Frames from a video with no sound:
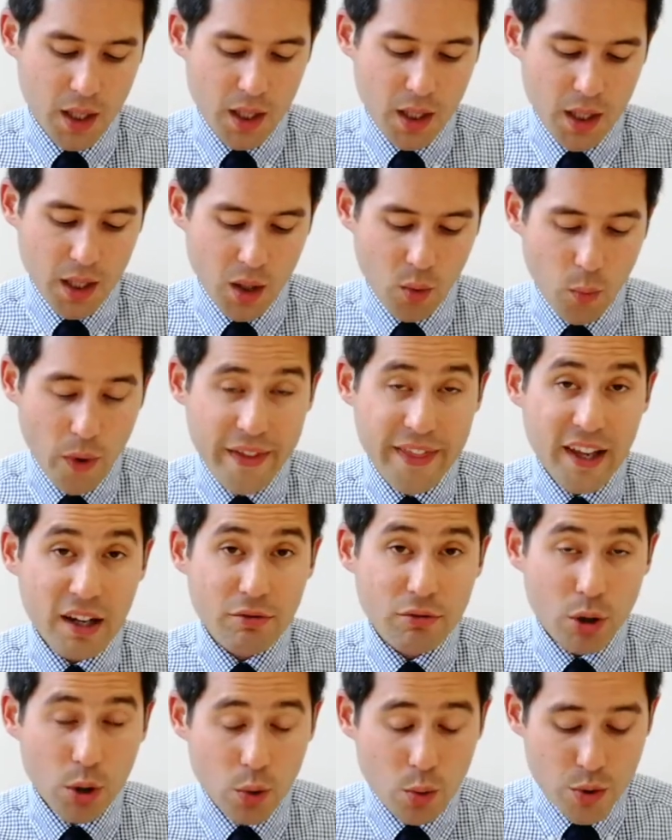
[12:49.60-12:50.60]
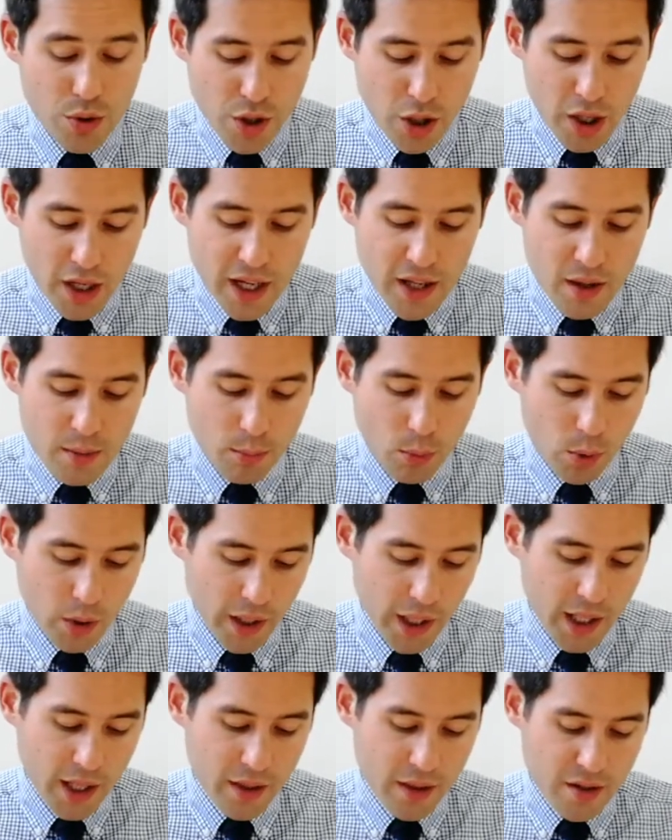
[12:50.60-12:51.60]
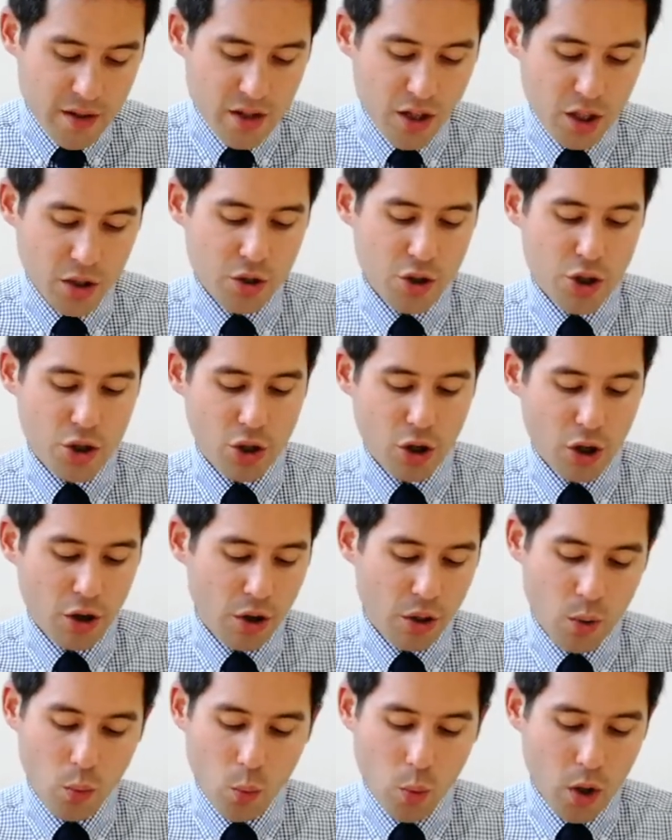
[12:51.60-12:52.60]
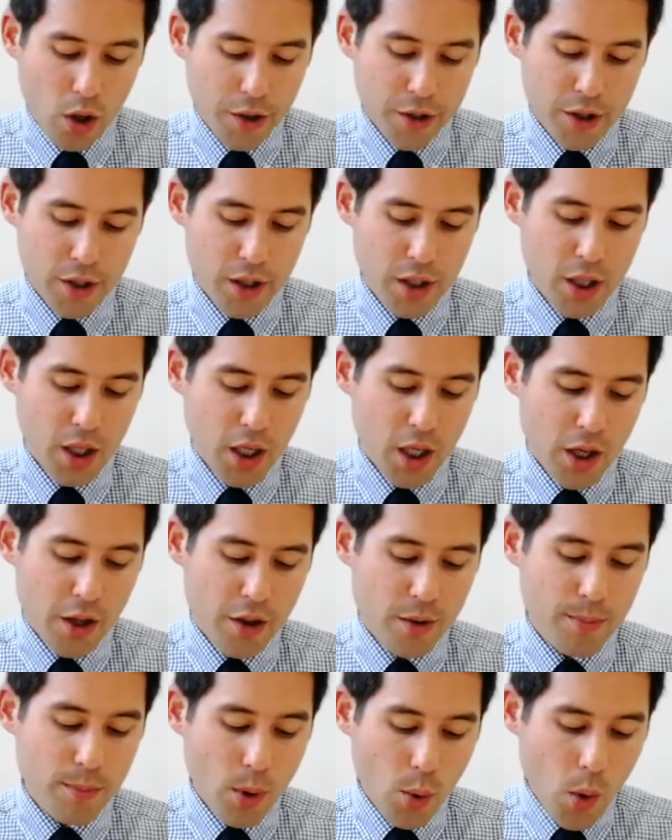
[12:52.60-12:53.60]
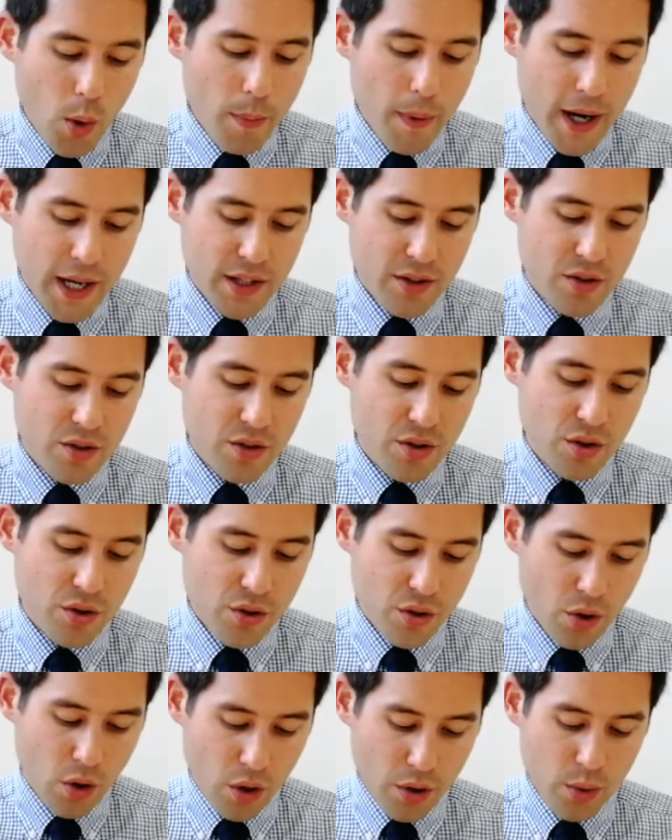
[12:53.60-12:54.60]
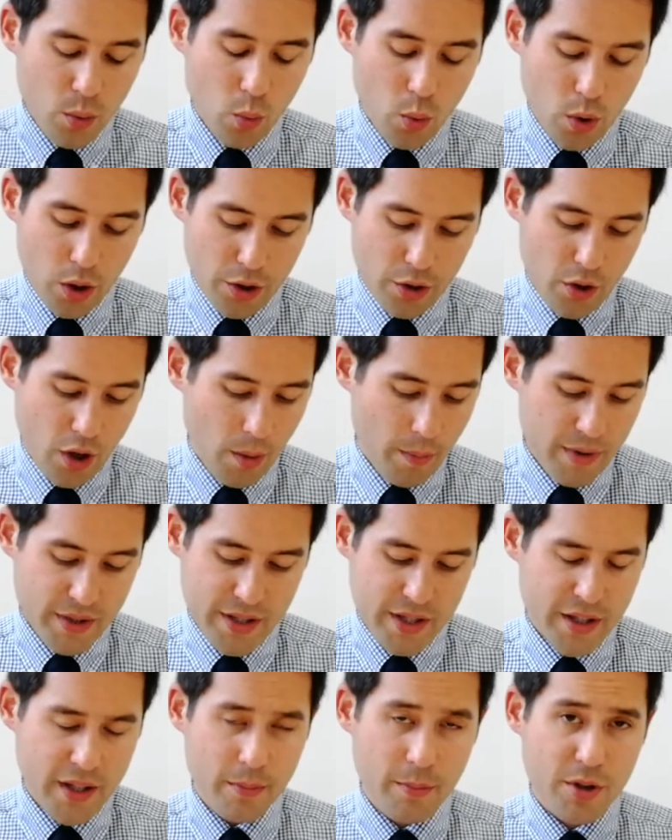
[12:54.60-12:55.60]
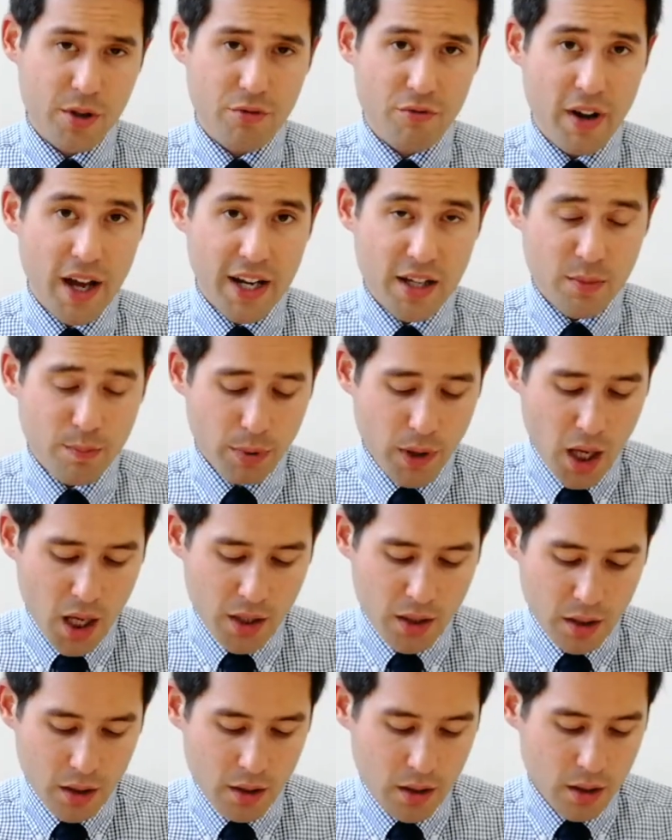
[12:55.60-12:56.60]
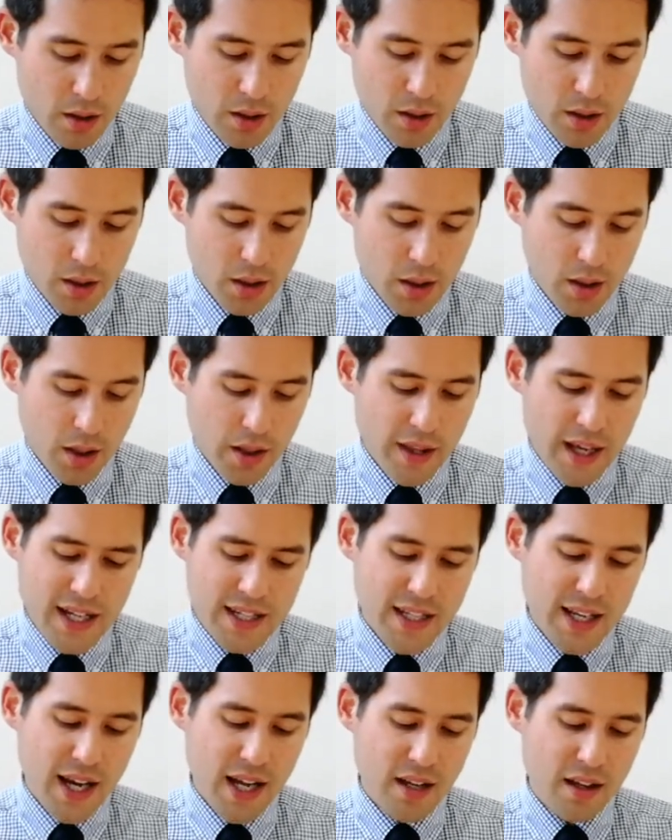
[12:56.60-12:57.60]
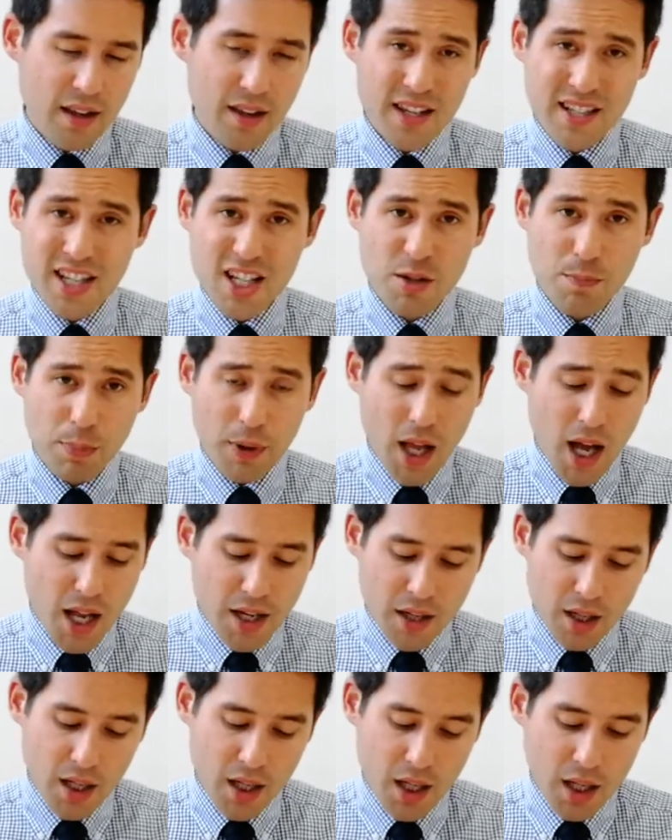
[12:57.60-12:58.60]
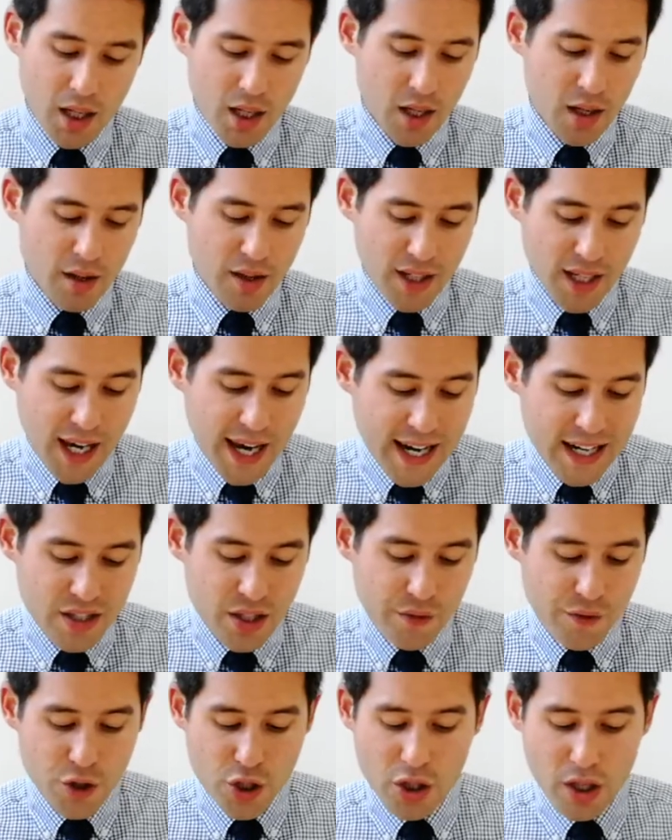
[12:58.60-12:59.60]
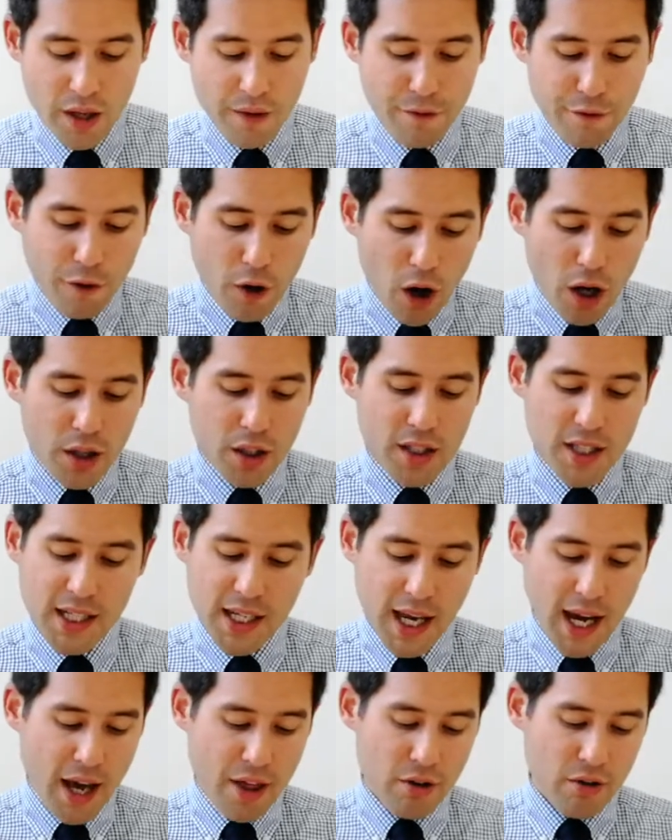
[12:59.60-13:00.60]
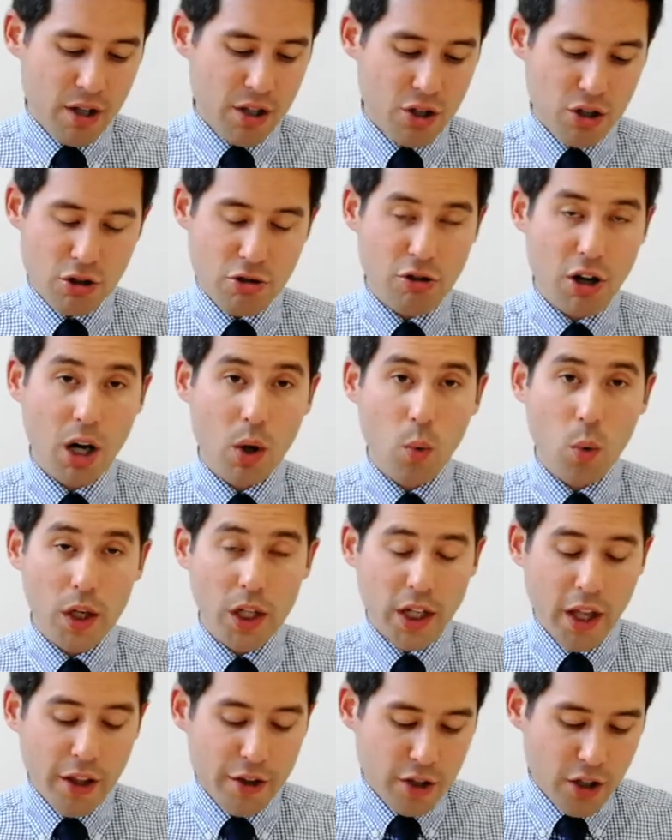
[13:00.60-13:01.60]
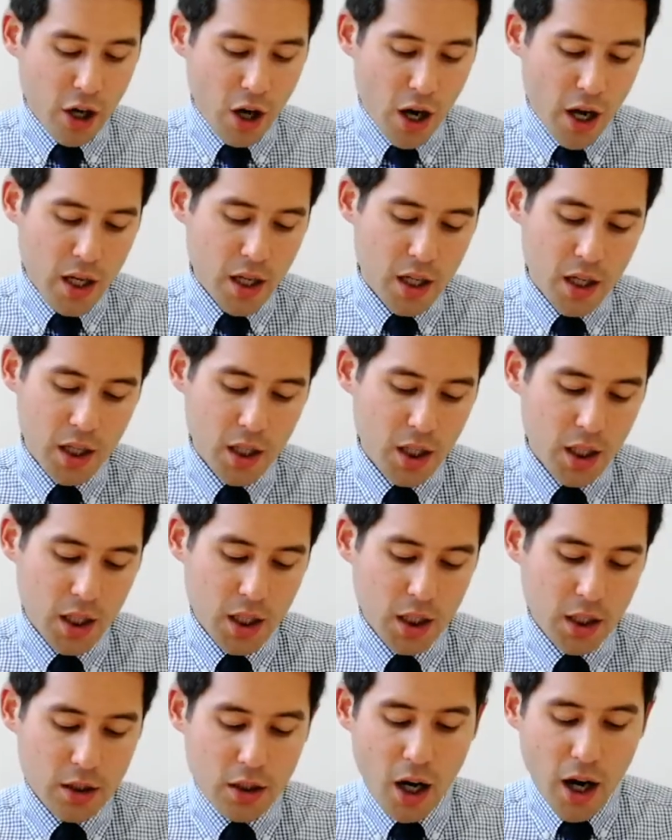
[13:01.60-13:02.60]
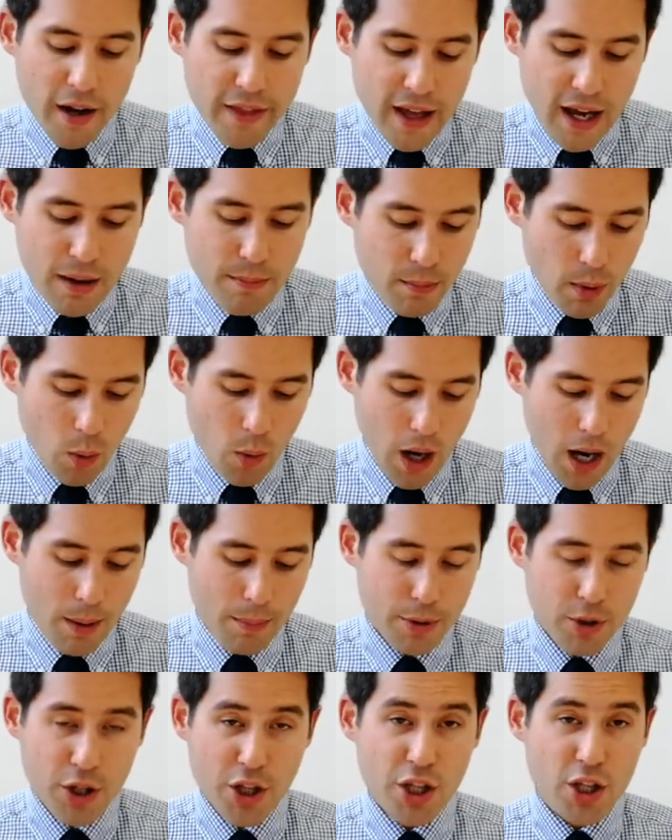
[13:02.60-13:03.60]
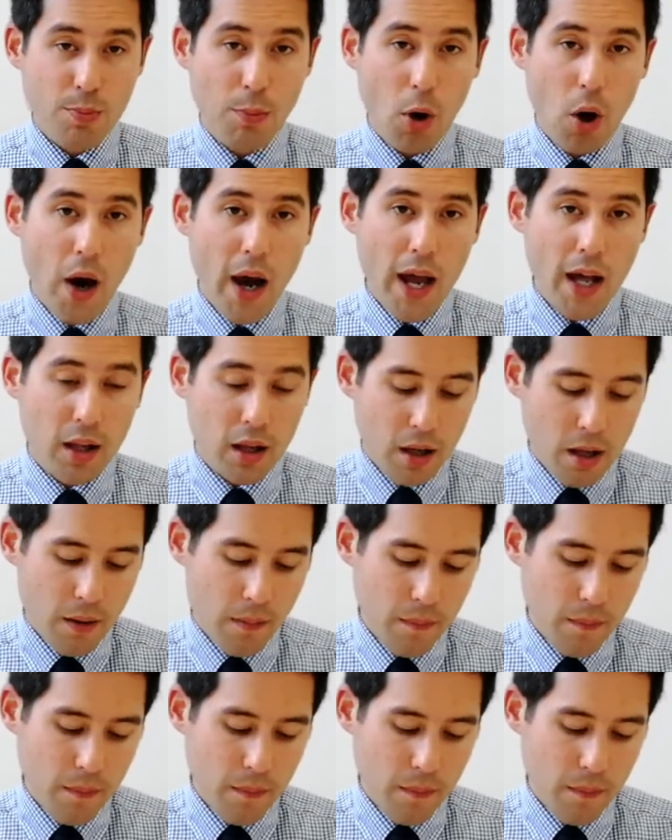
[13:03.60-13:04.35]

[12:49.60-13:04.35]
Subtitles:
And when they rose early in the morning and the sun shone on the water, the Moabites saw the water opposite them as red as blood. And they said, "This is blood. The kings have surely fought together and struck one another down. Now then, Moab, to the spoil."